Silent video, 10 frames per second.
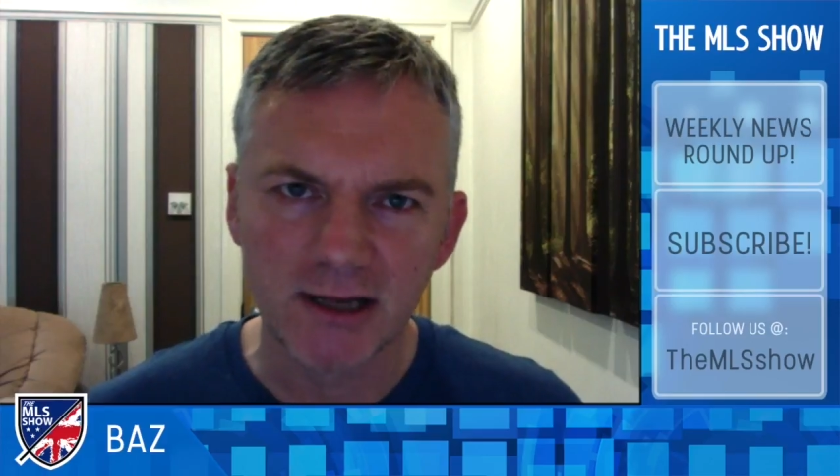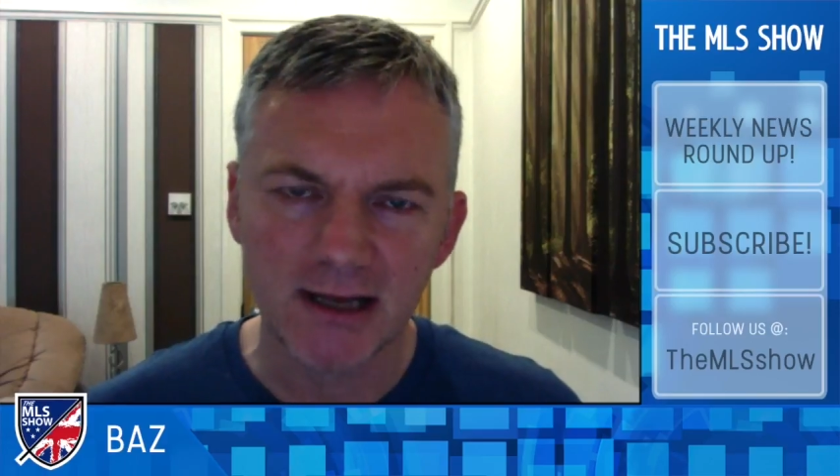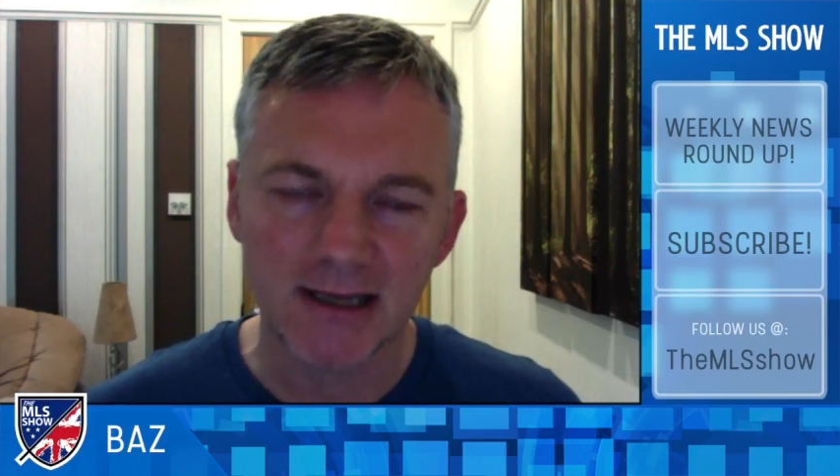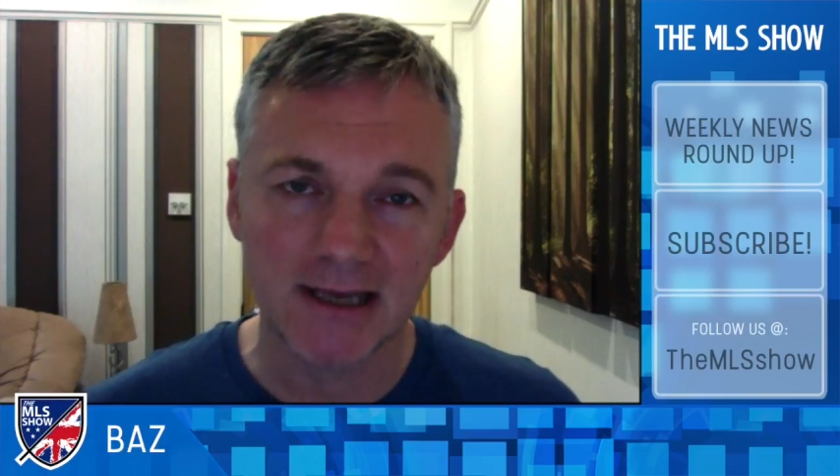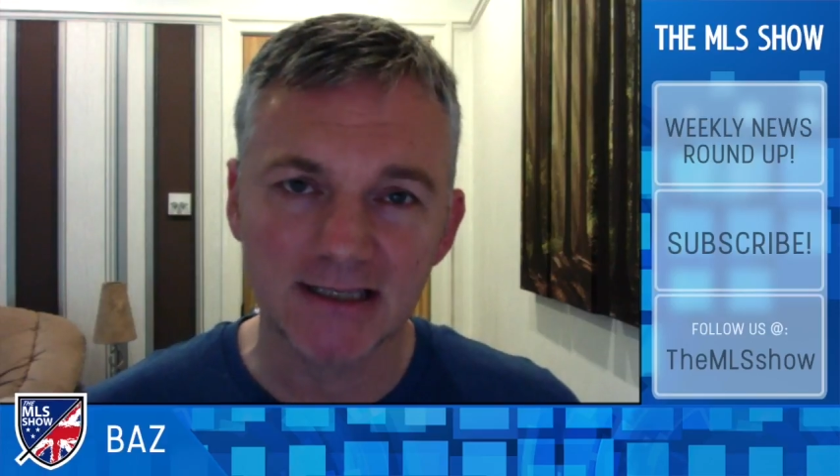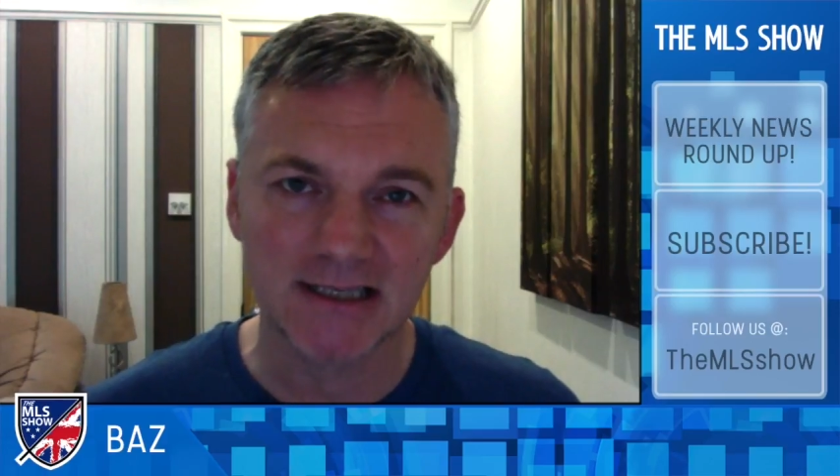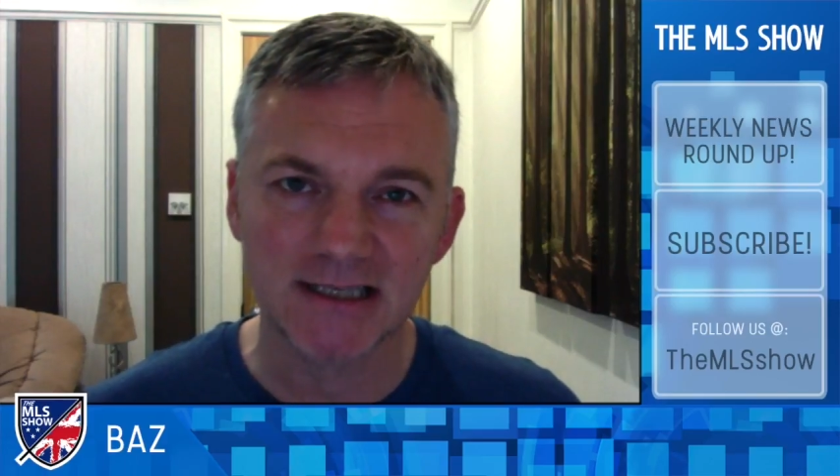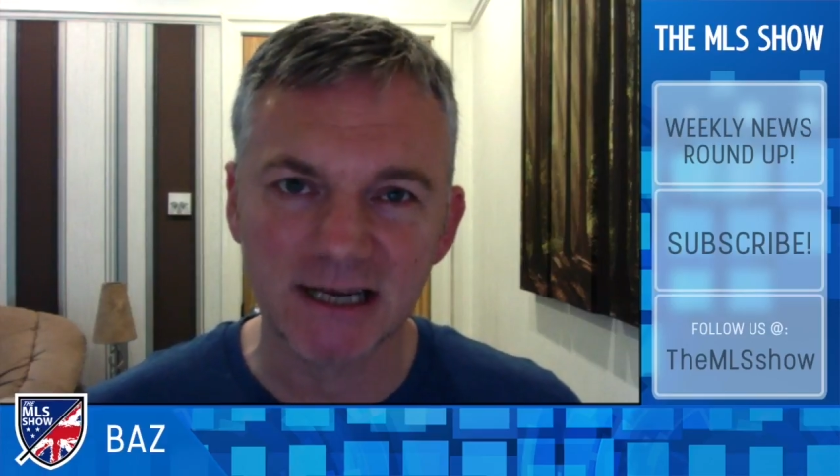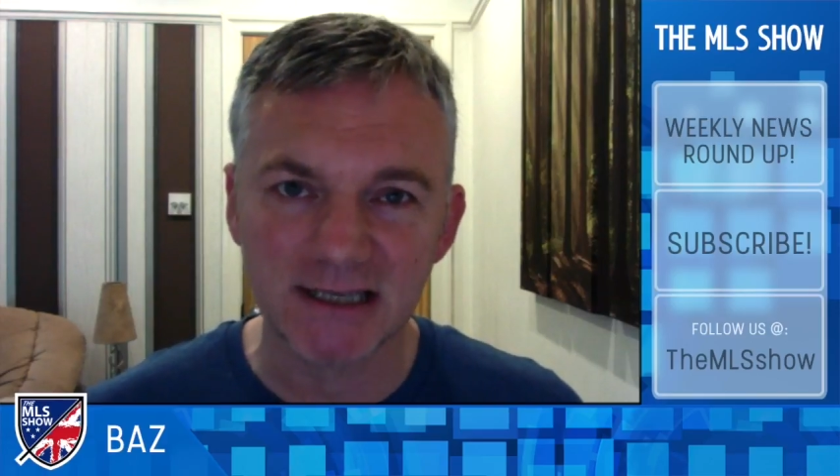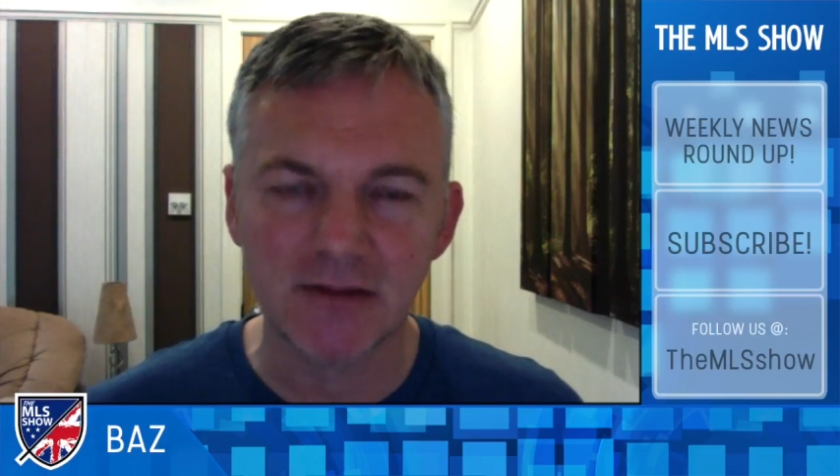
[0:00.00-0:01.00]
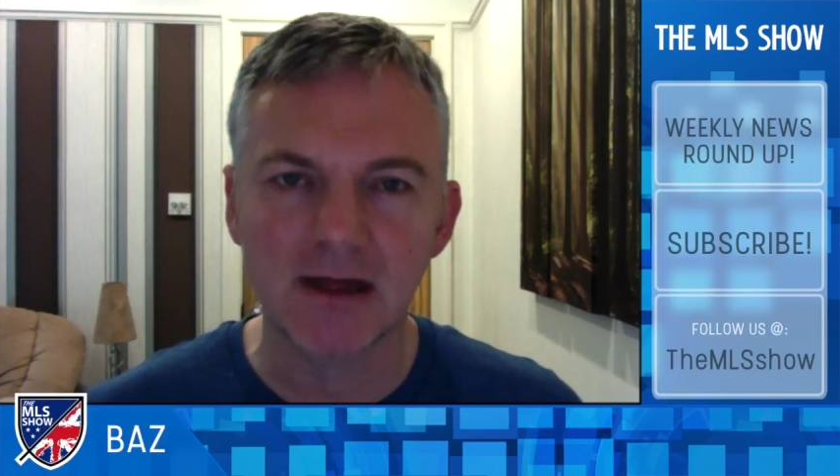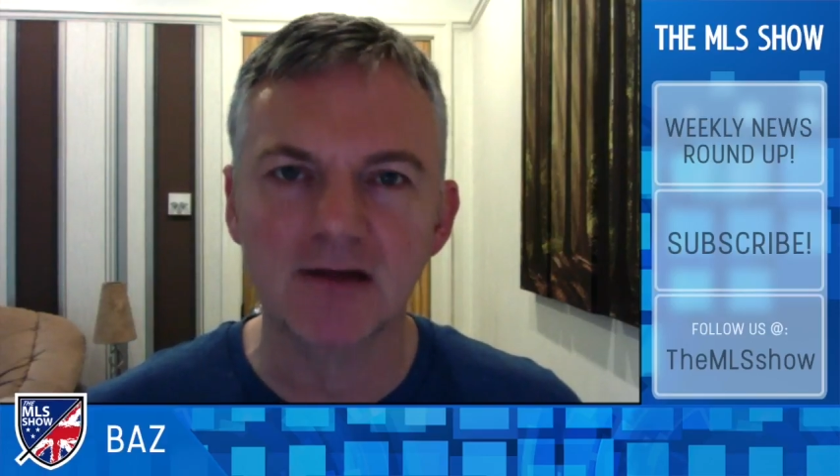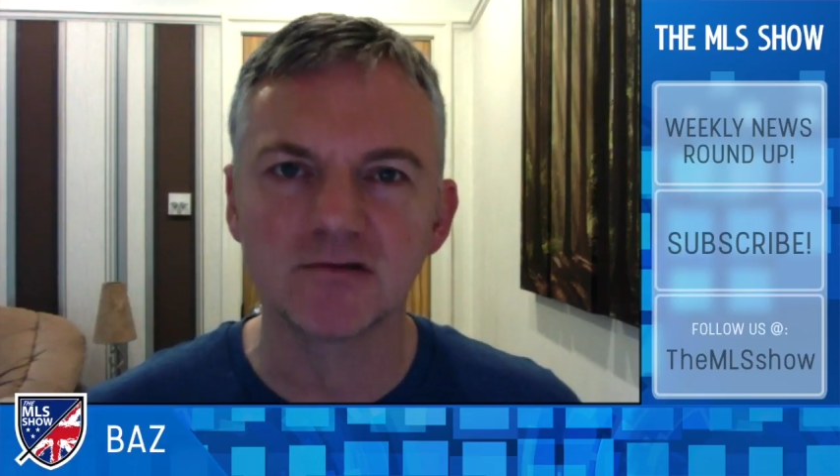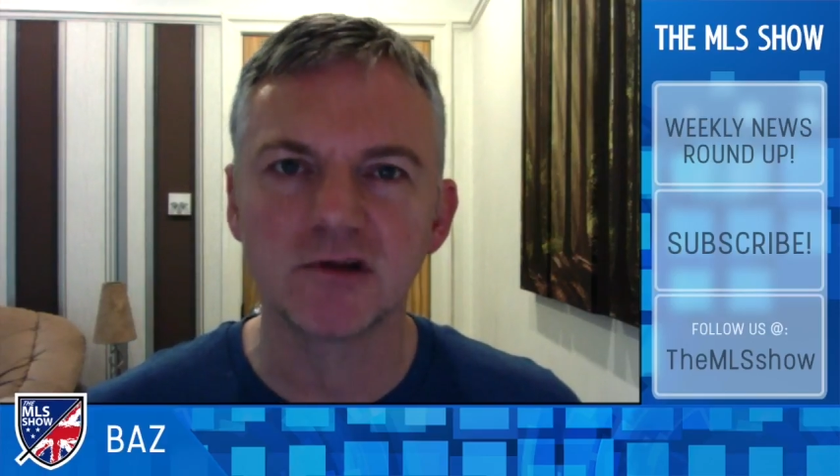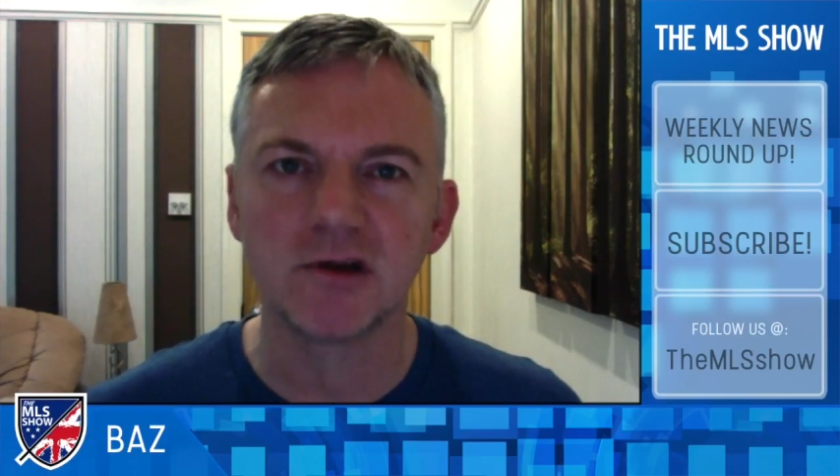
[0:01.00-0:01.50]
a year to
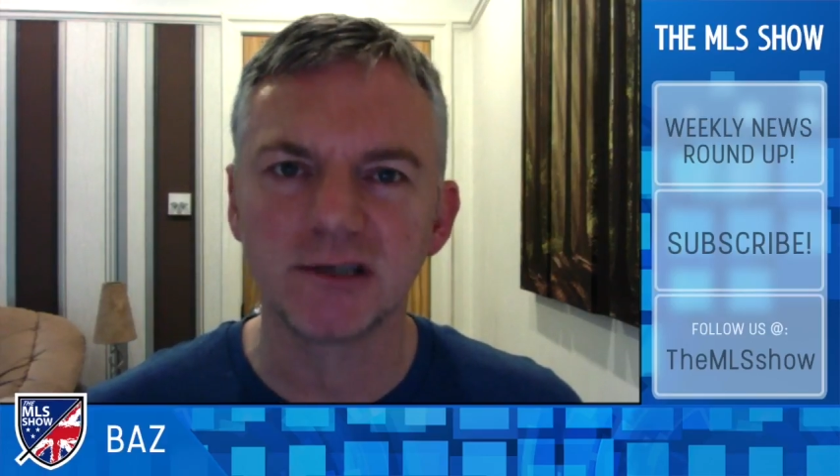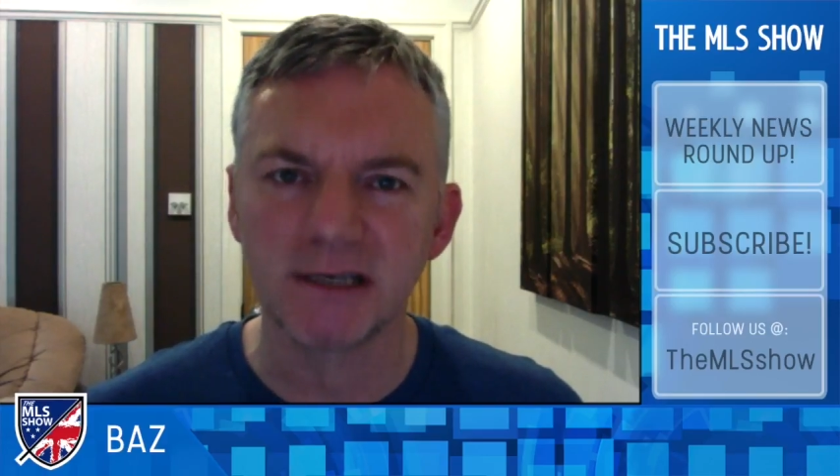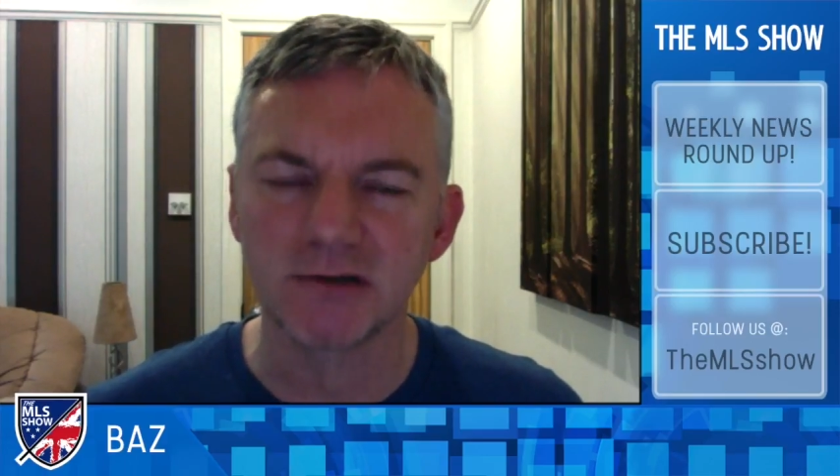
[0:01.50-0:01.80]
$60,000 a year.